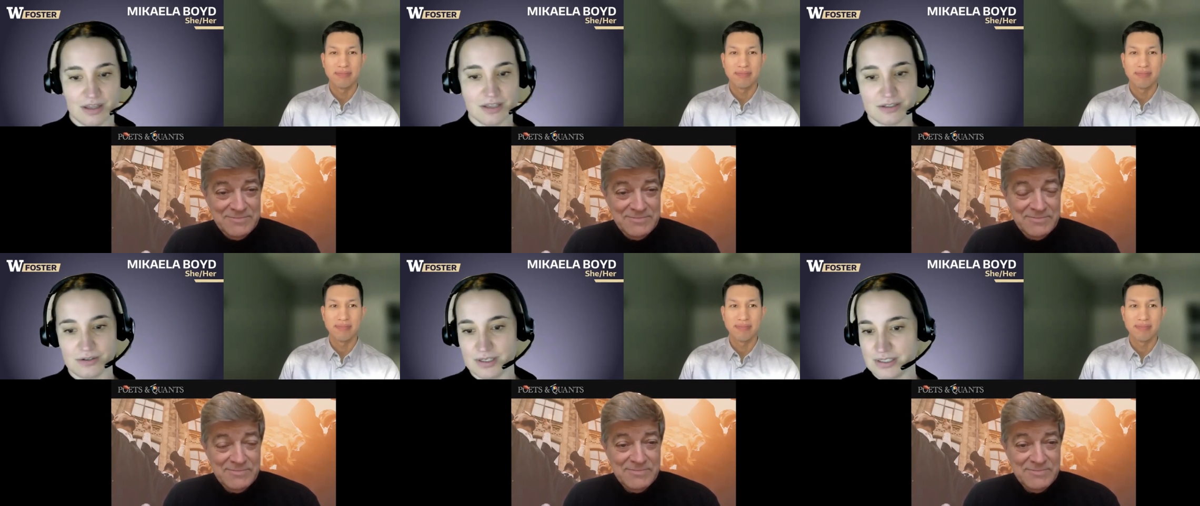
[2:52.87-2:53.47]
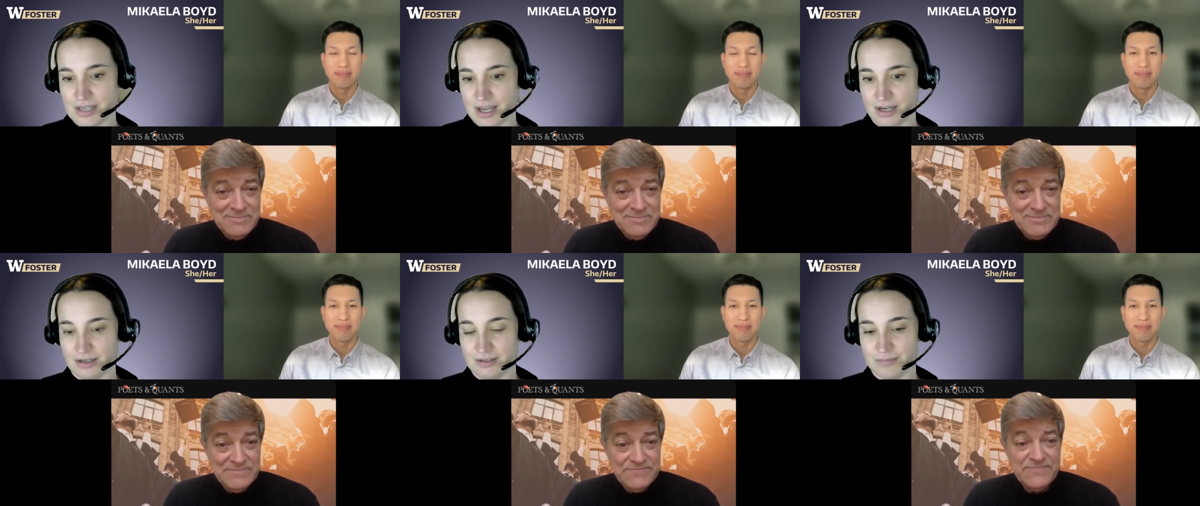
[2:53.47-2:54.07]
Speaker 1: that students
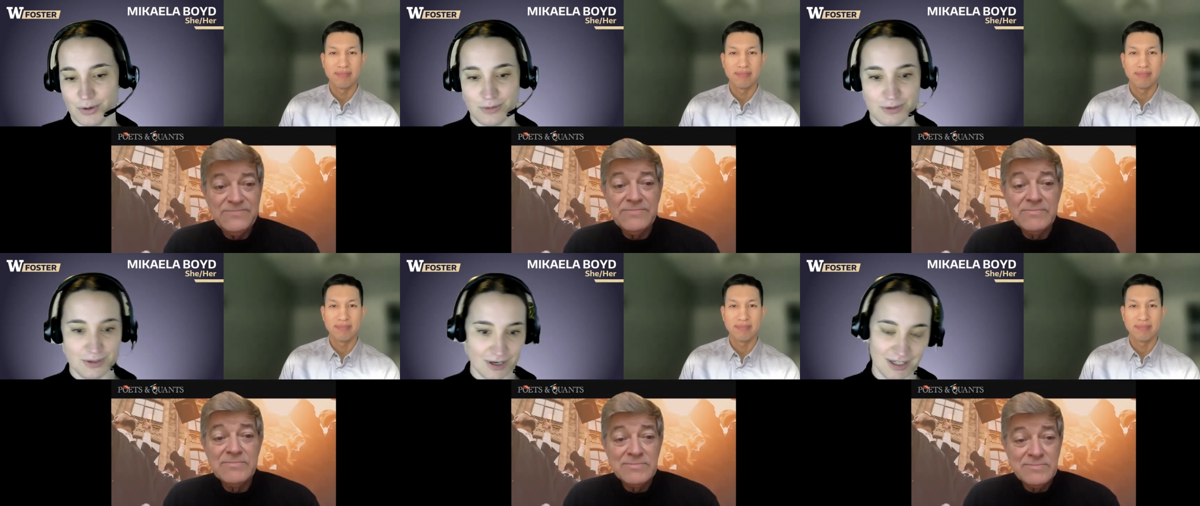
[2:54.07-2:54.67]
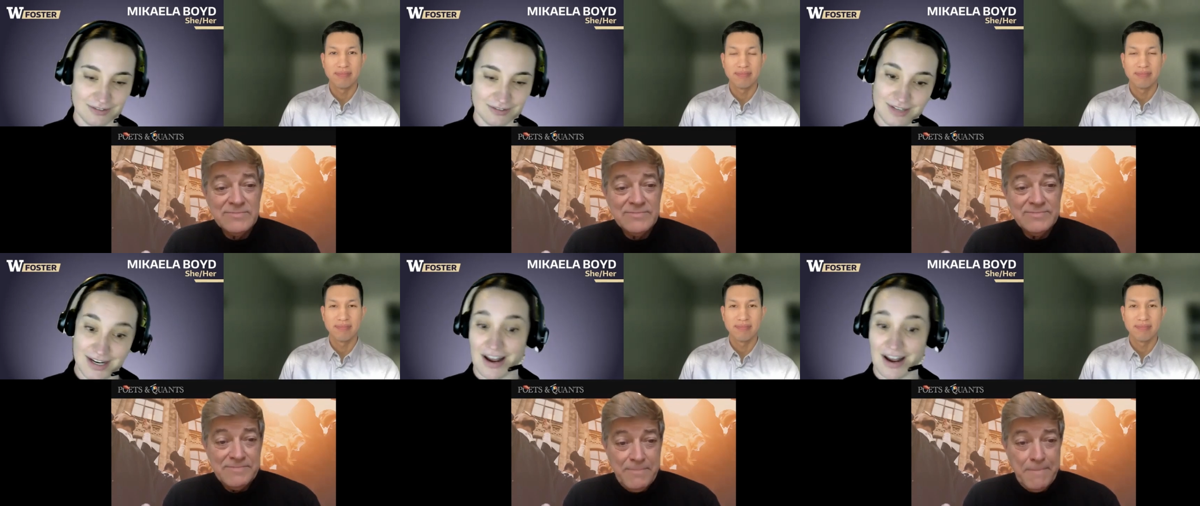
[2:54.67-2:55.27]
gain both during
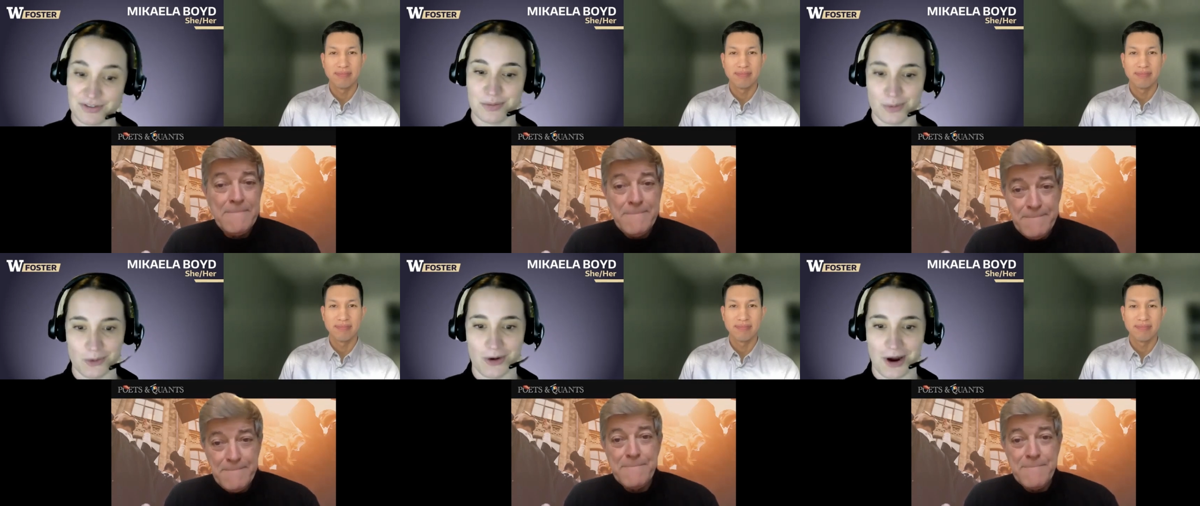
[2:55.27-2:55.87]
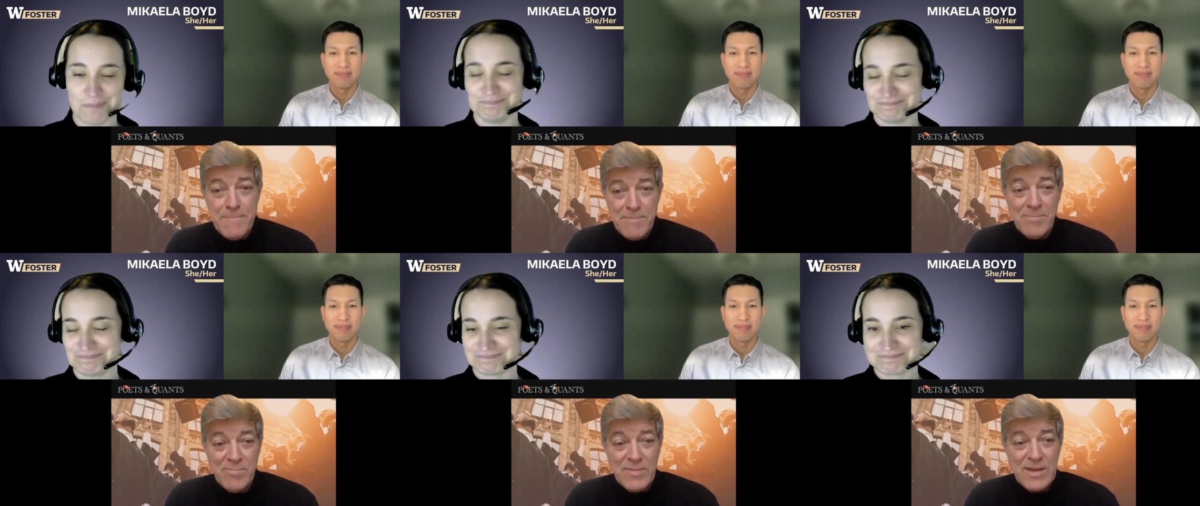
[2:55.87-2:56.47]
and after the program.
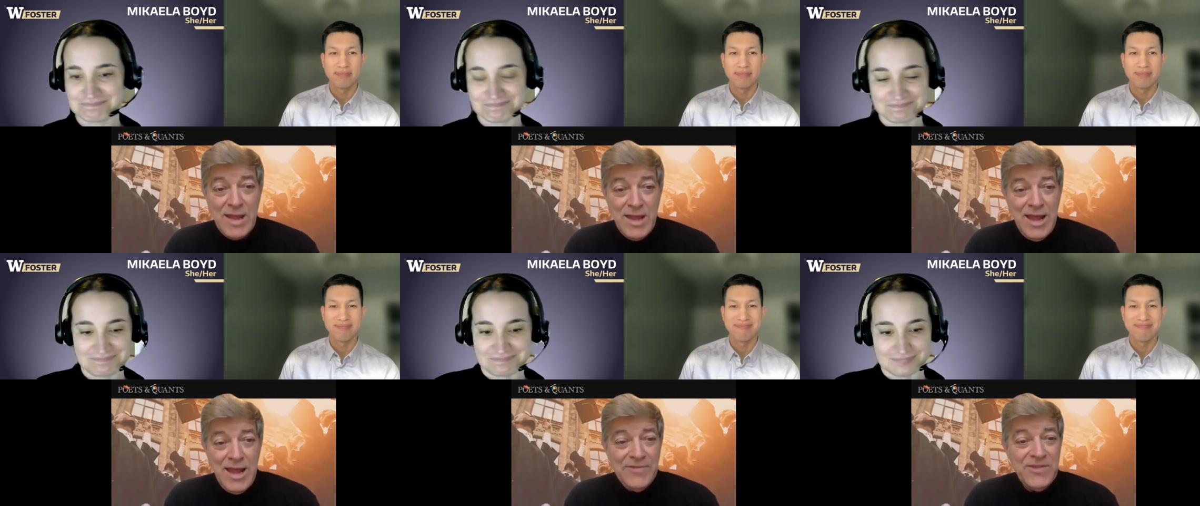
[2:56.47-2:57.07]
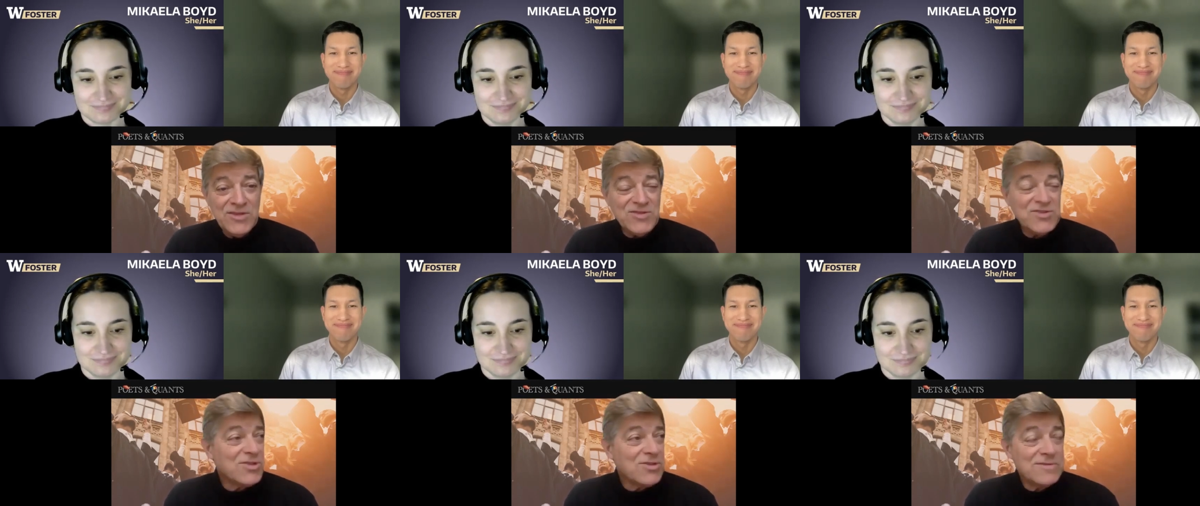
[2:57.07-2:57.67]
Speaker 2: And
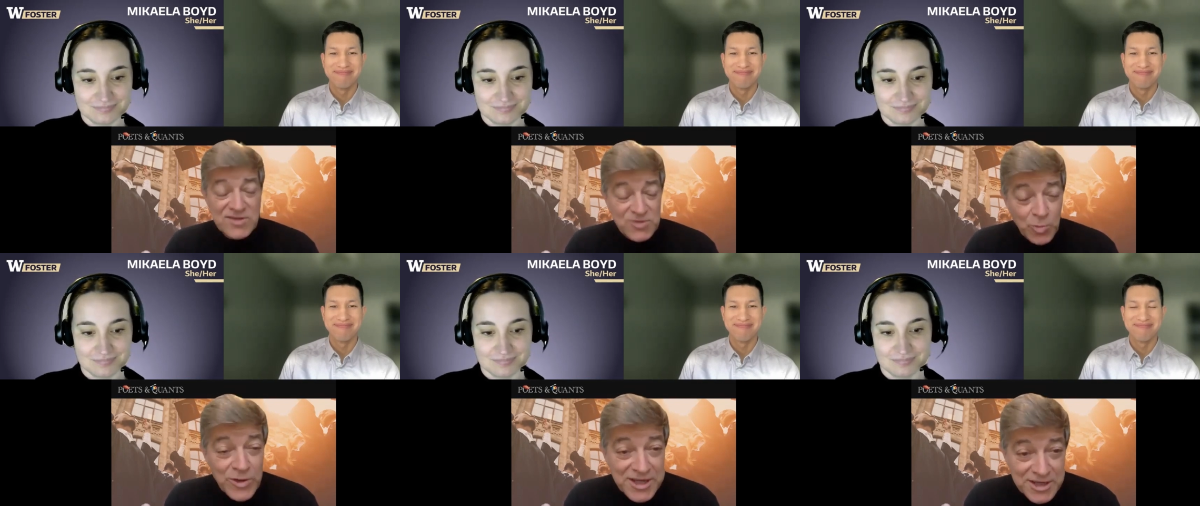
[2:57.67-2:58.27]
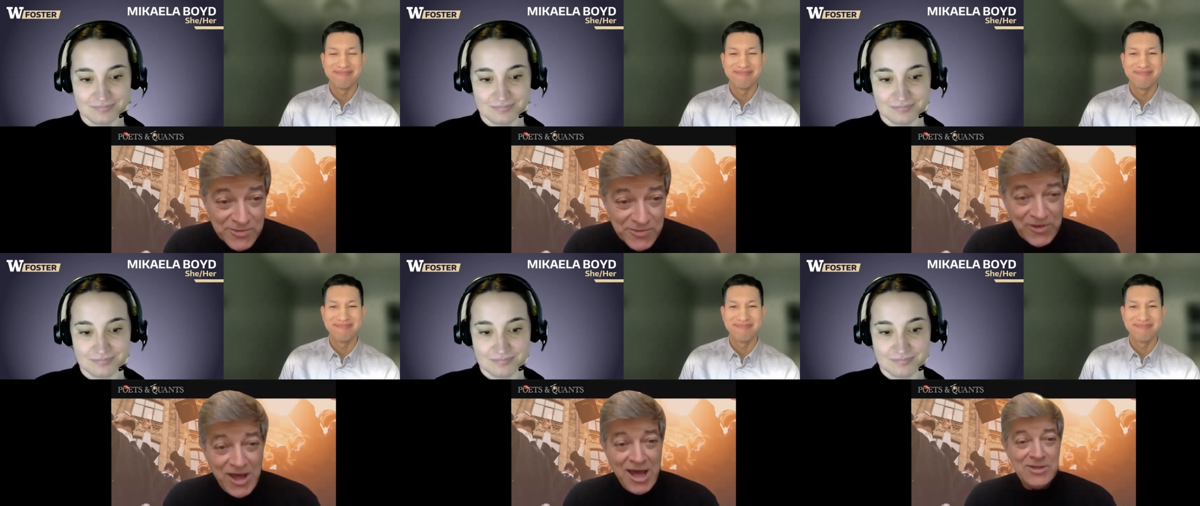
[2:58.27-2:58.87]
this week, in
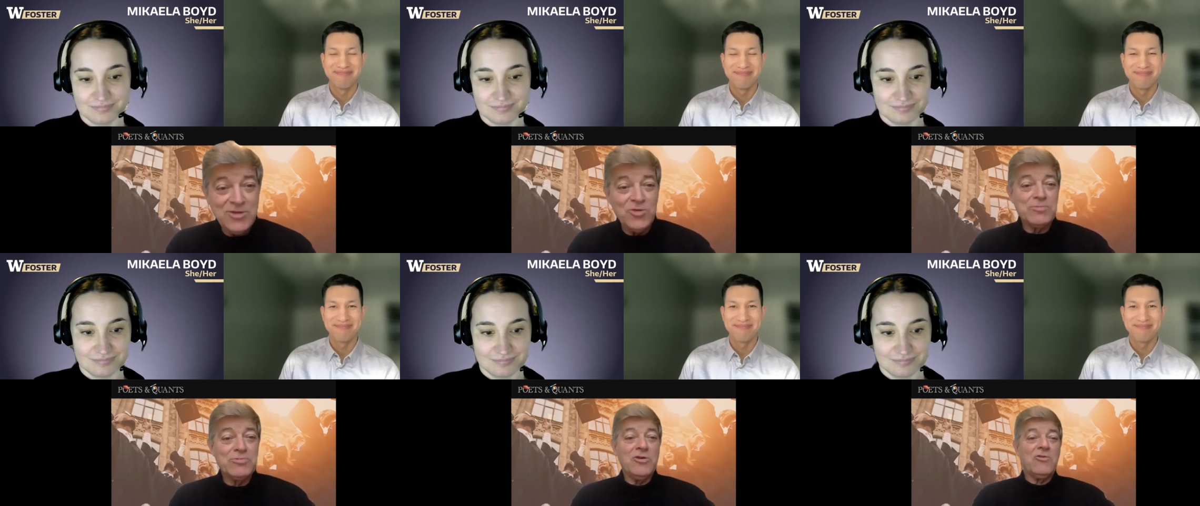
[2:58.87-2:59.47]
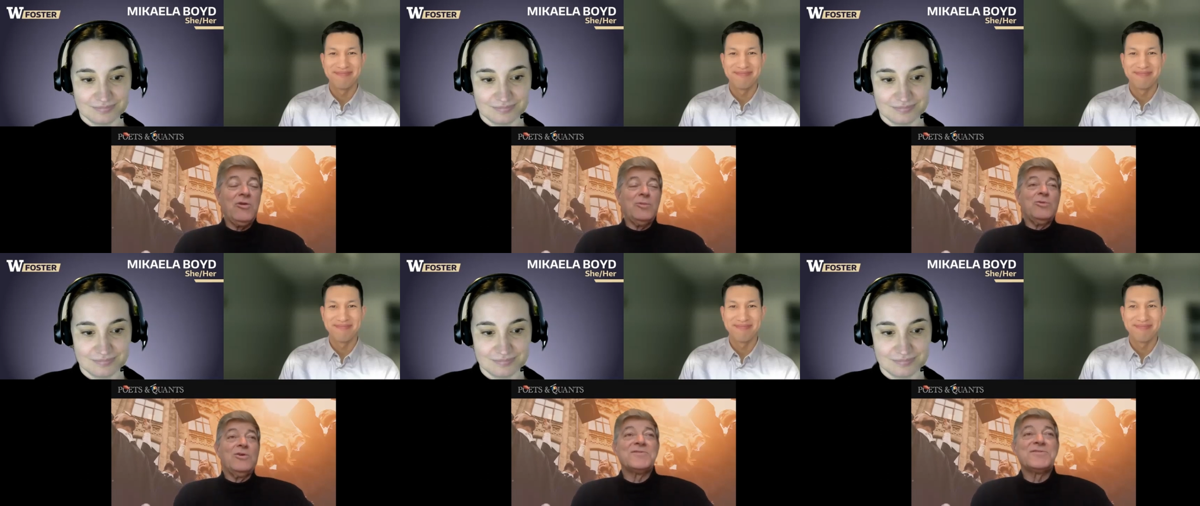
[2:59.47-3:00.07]
fact, your
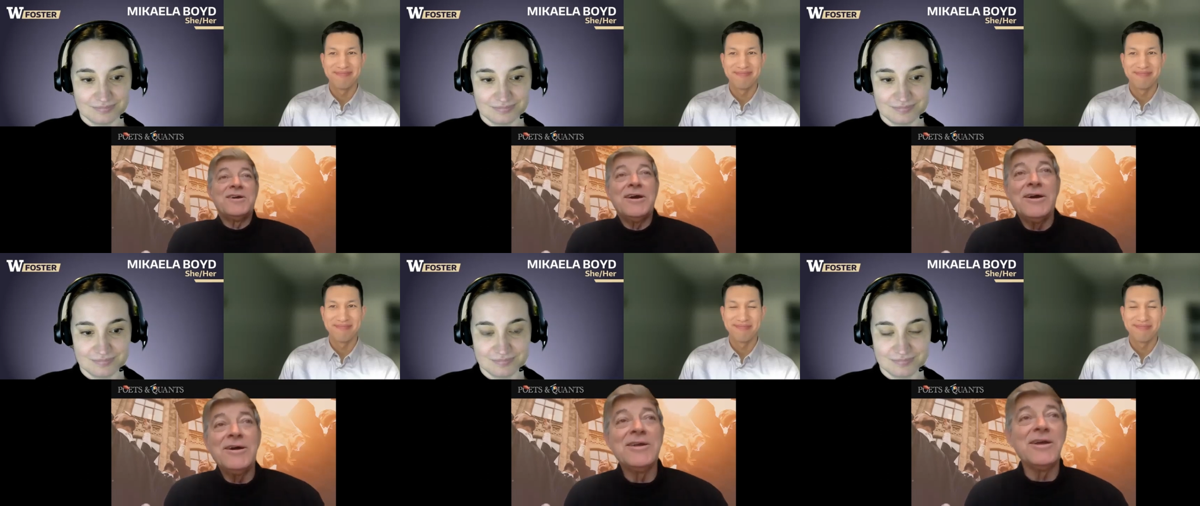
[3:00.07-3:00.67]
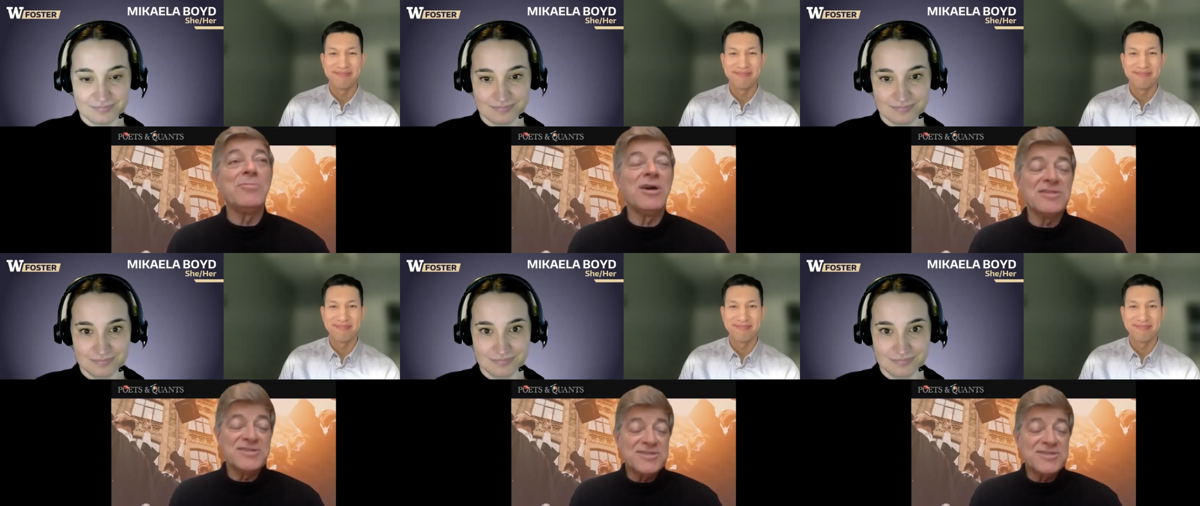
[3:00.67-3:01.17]
program was among the